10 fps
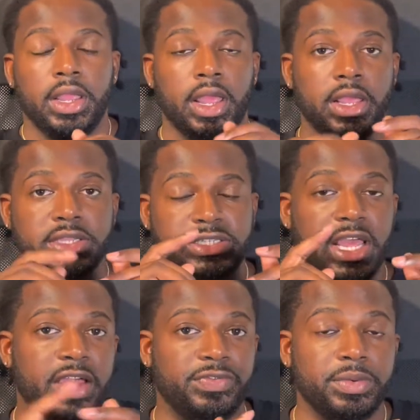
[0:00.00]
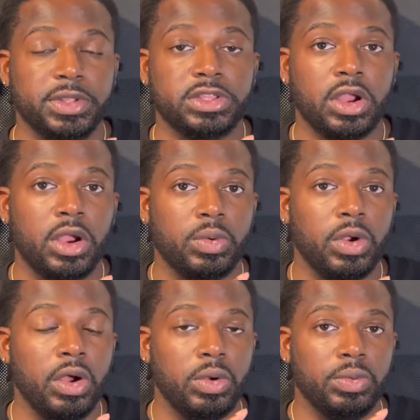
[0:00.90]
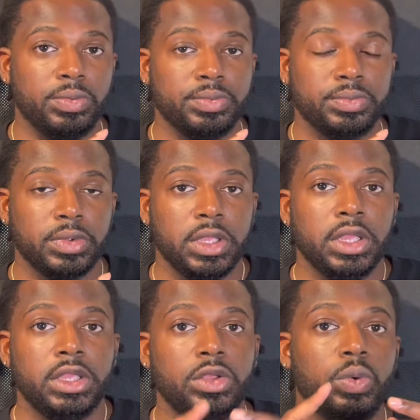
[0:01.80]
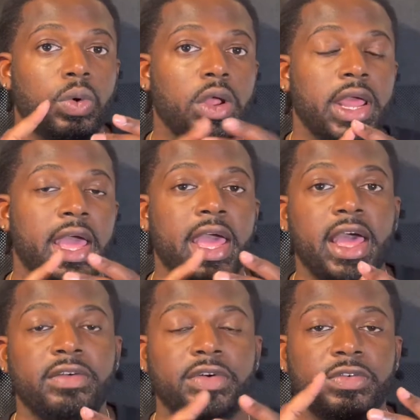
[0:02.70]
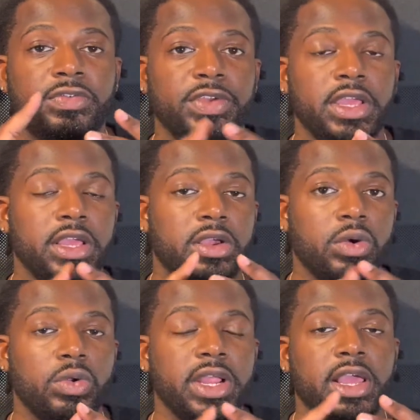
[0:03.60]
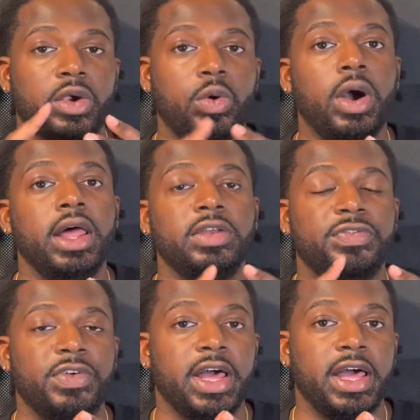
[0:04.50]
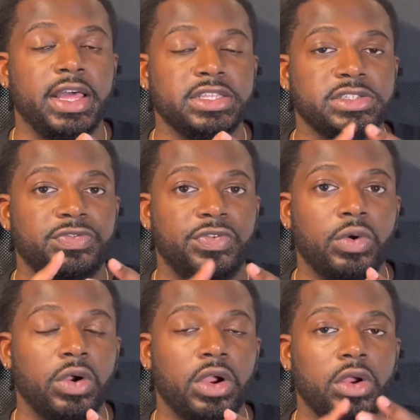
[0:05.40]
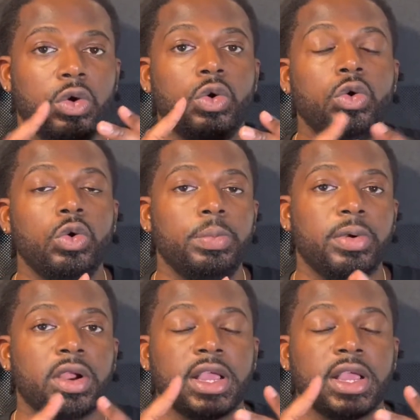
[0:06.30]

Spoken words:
aside from the third row, you want to have a vehicle that qualifies for Uber